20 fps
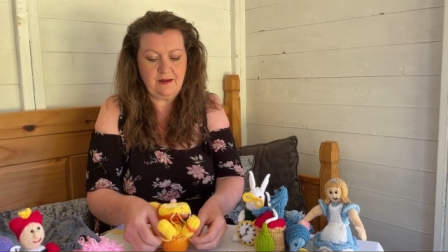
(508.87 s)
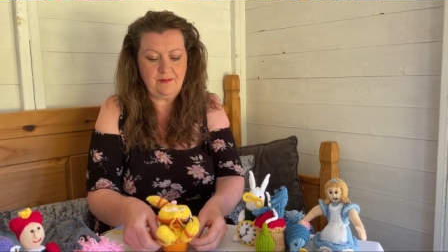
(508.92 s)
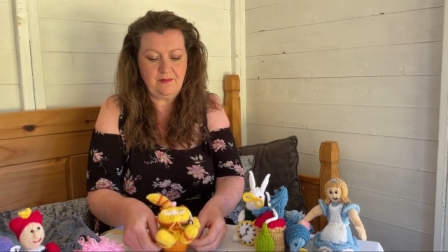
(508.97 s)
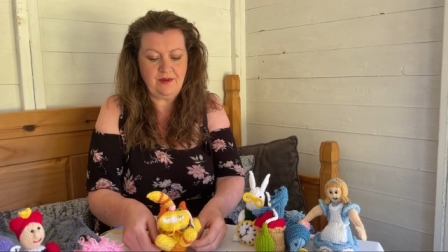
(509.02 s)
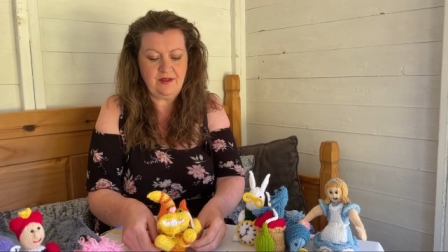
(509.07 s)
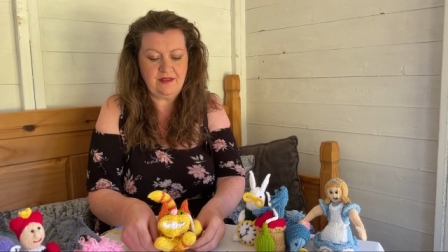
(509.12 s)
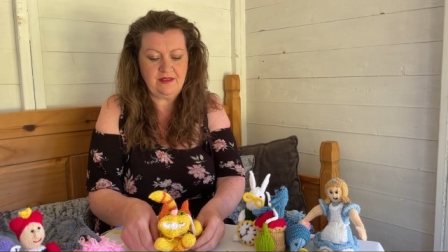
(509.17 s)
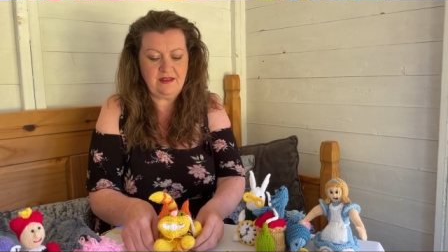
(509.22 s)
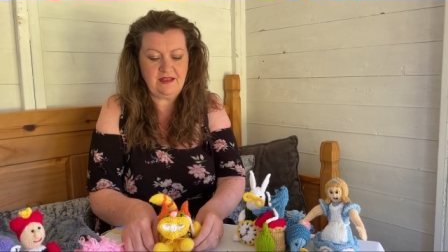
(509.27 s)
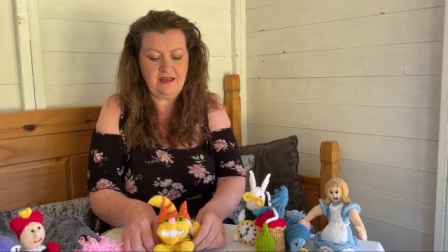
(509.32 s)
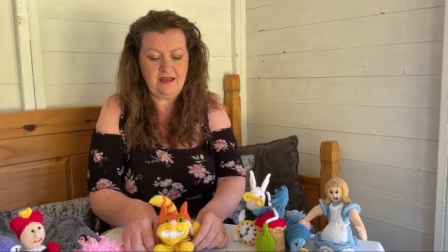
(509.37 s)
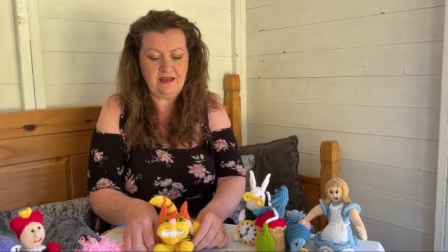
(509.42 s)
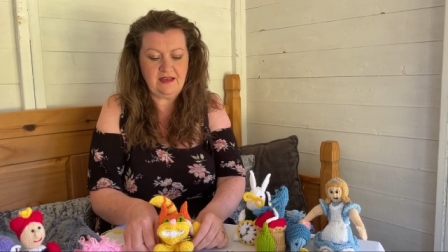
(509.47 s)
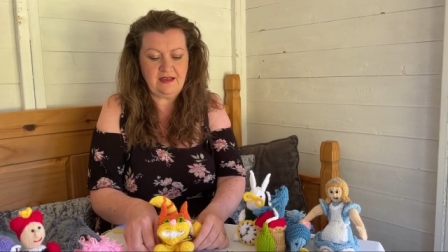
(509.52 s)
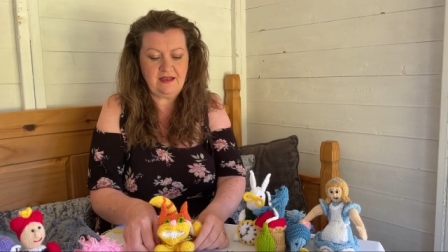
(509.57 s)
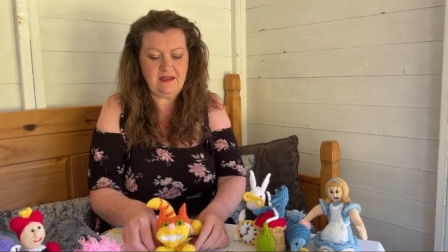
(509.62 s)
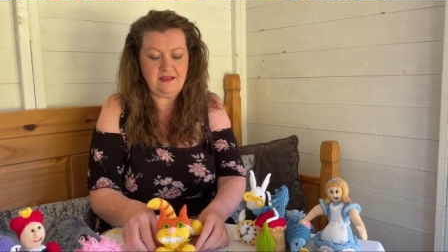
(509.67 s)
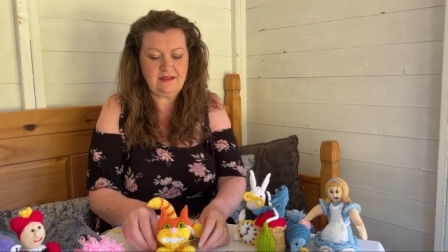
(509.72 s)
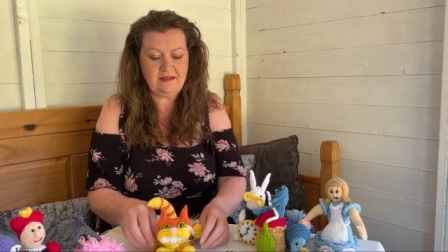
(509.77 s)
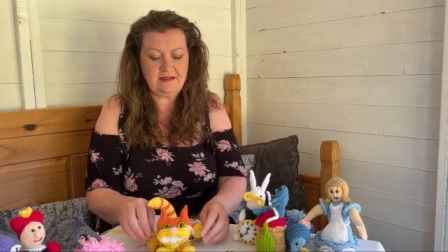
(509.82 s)
but
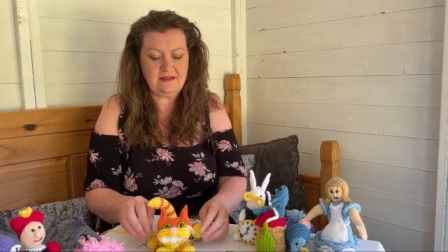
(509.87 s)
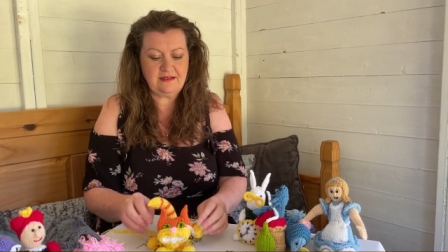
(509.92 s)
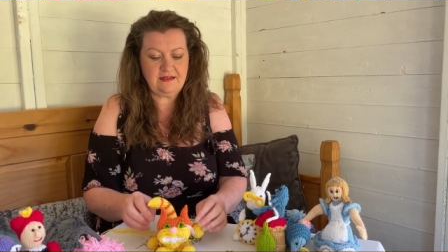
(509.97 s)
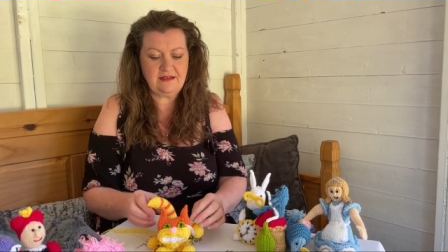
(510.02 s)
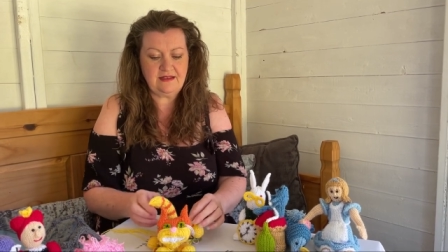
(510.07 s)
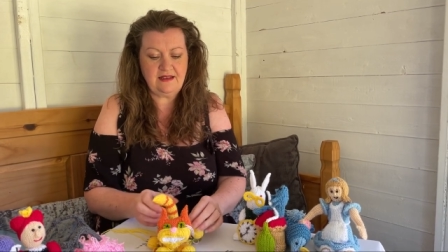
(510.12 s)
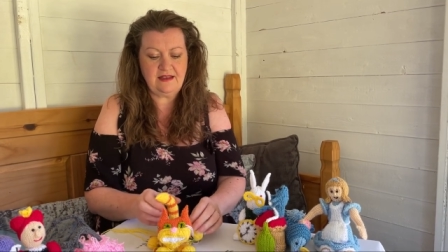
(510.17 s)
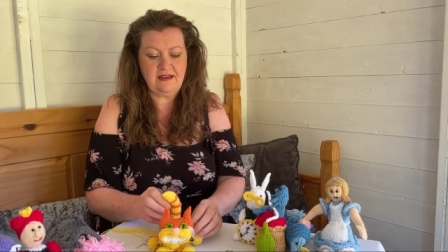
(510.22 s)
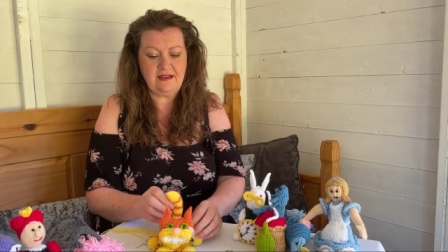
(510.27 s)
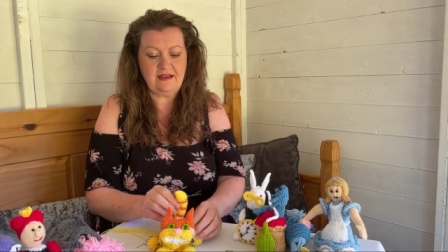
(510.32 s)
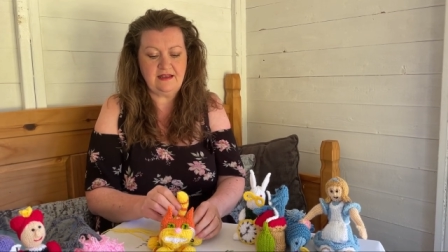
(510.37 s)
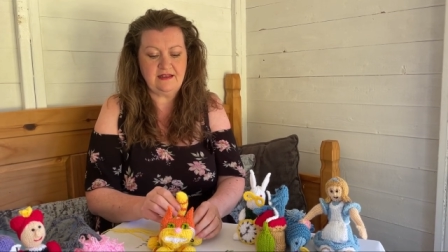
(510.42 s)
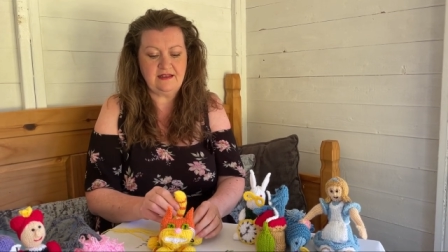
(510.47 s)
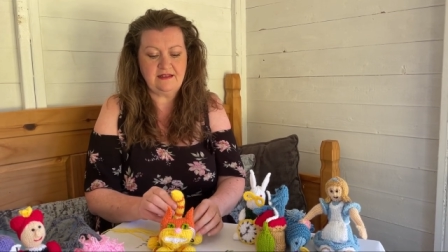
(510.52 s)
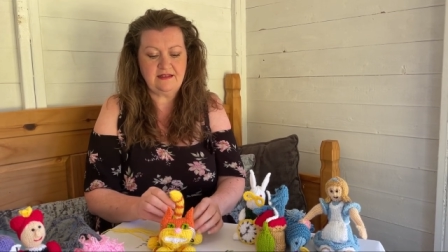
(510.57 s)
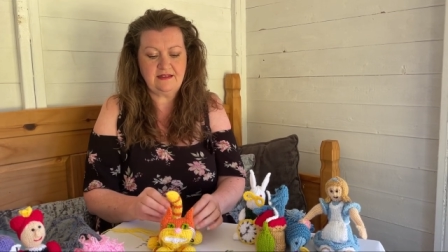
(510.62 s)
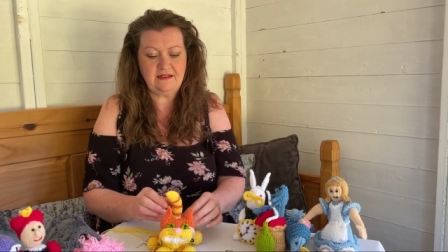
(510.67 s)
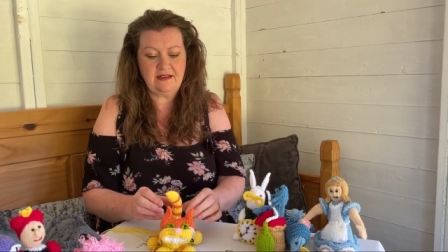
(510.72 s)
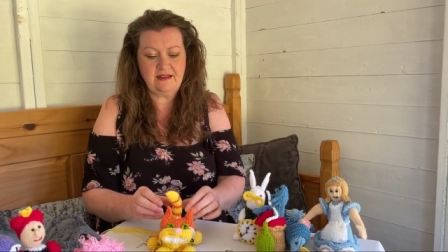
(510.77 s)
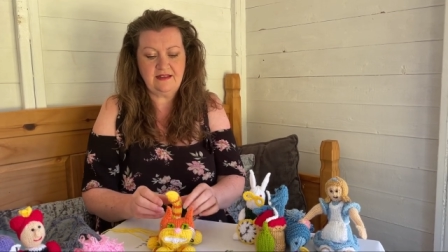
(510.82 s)
this
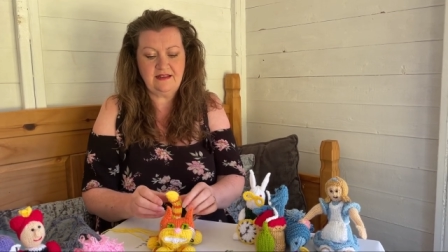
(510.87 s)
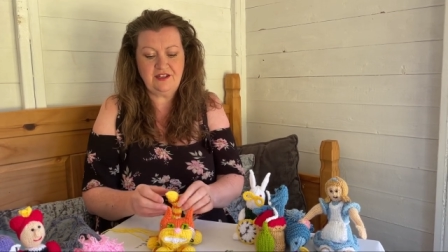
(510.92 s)
is